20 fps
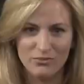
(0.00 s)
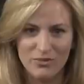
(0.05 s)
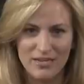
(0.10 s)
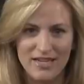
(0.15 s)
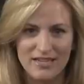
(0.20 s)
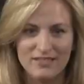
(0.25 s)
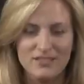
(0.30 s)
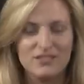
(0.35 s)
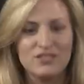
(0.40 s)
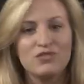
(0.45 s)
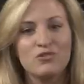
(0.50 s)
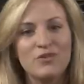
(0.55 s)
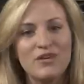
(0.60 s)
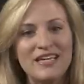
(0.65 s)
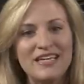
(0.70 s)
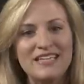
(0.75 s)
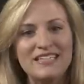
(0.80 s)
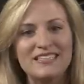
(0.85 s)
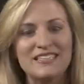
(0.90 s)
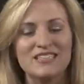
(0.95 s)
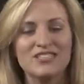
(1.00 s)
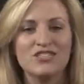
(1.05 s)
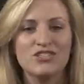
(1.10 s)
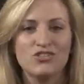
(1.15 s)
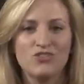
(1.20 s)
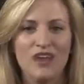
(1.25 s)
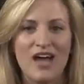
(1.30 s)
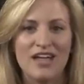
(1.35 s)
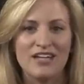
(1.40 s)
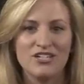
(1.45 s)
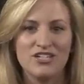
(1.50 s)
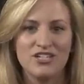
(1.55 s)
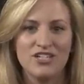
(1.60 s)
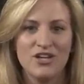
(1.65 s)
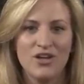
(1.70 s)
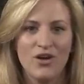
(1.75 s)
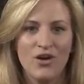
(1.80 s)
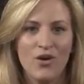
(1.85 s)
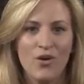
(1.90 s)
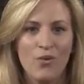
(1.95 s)
plates squeeze and stretch.
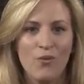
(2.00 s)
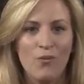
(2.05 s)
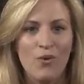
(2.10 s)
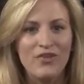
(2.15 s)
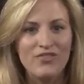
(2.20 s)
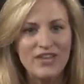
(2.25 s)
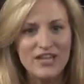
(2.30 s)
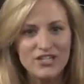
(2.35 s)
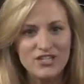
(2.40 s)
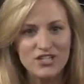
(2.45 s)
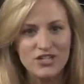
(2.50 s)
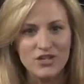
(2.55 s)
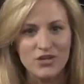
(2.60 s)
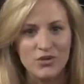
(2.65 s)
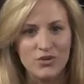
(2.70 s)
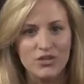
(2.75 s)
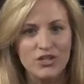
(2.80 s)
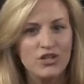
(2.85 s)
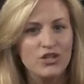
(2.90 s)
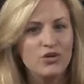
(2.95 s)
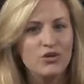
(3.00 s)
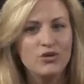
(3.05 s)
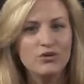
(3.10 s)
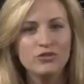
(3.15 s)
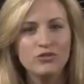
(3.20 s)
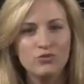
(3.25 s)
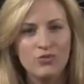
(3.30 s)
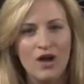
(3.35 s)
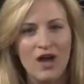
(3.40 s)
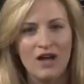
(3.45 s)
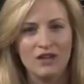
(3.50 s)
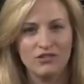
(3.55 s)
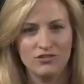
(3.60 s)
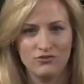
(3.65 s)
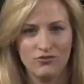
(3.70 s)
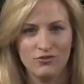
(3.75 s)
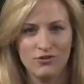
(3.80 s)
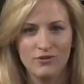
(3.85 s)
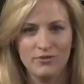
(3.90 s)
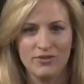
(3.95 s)
When they do, huge rocks
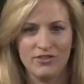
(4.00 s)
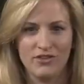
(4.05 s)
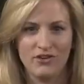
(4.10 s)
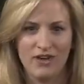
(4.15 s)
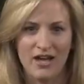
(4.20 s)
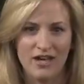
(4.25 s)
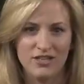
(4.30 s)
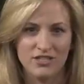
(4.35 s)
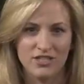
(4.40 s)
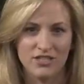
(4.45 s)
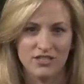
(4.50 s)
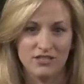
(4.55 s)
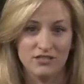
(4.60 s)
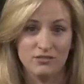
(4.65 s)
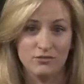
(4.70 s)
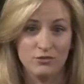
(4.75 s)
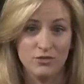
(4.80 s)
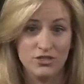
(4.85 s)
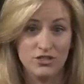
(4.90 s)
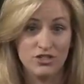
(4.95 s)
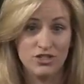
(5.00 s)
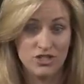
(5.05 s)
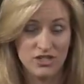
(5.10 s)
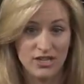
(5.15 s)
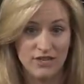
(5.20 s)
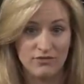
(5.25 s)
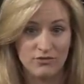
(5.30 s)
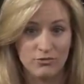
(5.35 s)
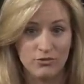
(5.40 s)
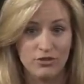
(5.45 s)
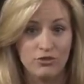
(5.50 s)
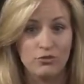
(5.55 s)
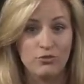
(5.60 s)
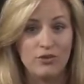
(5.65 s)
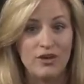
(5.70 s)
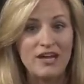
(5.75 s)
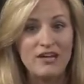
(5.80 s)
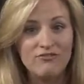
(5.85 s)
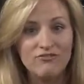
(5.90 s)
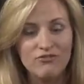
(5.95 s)
form at their edges, which shift with
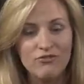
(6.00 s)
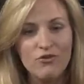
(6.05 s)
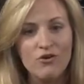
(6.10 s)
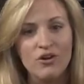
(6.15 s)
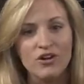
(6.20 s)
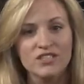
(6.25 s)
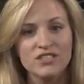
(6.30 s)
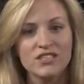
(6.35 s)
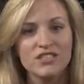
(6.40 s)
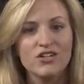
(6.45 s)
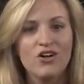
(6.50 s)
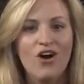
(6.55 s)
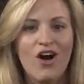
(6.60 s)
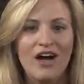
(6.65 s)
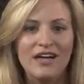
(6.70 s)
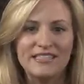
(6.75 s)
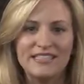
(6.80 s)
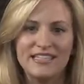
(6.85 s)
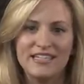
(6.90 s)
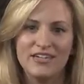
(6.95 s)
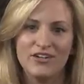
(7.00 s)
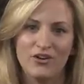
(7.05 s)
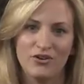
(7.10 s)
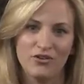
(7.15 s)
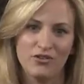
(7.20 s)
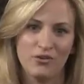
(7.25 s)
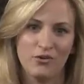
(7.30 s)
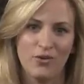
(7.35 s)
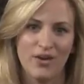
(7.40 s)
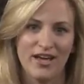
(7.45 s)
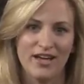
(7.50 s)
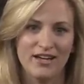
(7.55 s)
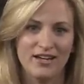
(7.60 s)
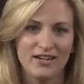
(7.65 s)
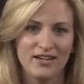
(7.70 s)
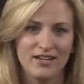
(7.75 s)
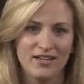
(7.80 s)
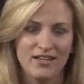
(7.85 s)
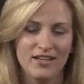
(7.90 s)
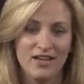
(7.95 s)
great force, causing an earthquake.
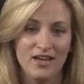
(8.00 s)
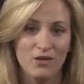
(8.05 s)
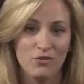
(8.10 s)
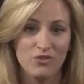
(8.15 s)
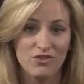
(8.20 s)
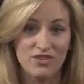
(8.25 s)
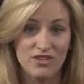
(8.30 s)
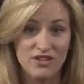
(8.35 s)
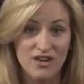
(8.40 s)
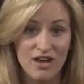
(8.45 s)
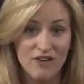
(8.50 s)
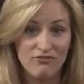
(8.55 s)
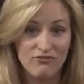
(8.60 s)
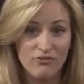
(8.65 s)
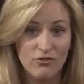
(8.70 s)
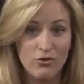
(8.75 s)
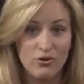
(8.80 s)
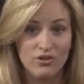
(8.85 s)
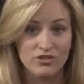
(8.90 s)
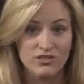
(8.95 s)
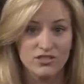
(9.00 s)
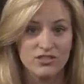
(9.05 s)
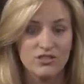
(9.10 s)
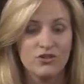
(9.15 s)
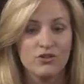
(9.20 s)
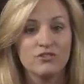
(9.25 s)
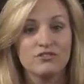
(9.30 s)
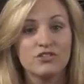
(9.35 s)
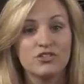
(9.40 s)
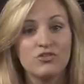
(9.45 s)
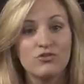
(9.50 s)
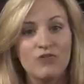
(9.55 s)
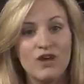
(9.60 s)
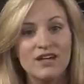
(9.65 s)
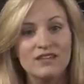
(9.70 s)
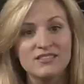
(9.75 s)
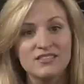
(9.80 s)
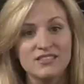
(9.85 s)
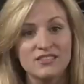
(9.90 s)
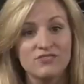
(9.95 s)
With enough force, the Earth's
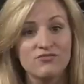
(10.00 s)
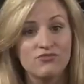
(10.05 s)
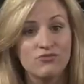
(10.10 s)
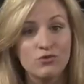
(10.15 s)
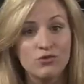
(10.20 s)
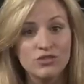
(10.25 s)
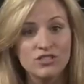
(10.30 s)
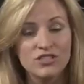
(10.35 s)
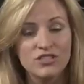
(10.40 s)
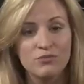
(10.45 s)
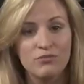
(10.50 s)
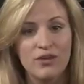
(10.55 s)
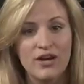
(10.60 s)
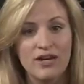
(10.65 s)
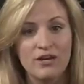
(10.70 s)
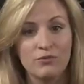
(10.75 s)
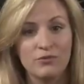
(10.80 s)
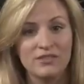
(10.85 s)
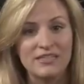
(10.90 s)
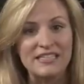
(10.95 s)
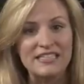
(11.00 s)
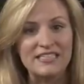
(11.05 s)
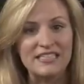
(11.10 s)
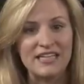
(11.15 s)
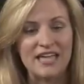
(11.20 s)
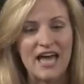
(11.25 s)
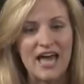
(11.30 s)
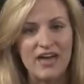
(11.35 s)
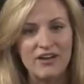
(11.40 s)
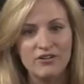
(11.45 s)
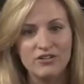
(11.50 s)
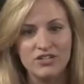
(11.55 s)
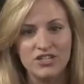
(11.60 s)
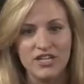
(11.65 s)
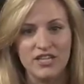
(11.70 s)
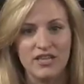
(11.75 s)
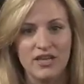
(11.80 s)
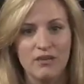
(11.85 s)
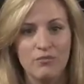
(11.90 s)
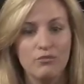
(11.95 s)
crust is forced to break, releasing
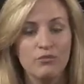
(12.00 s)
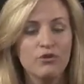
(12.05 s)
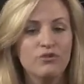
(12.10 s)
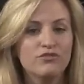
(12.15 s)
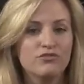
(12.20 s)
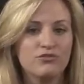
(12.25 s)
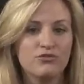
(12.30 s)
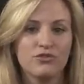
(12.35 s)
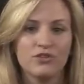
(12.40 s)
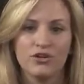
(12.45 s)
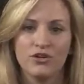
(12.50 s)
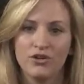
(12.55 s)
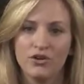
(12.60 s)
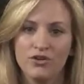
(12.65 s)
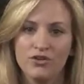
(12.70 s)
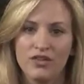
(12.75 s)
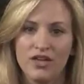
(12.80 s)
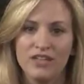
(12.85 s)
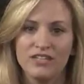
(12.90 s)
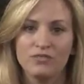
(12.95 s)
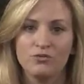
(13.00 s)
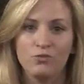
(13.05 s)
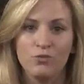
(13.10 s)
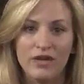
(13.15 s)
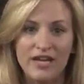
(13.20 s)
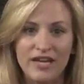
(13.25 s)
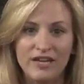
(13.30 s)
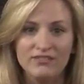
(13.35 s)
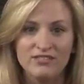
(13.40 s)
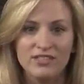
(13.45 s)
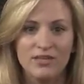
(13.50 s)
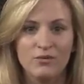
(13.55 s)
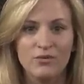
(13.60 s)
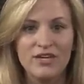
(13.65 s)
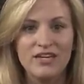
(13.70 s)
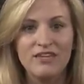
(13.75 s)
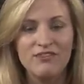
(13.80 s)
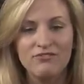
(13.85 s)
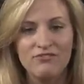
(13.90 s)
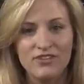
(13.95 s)
energy that moves through the Earth as waves that
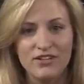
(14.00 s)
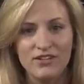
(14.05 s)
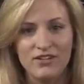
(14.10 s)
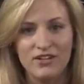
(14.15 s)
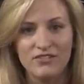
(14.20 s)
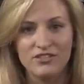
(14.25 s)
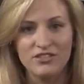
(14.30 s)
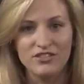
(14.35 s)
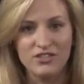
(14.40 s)
we can feel on the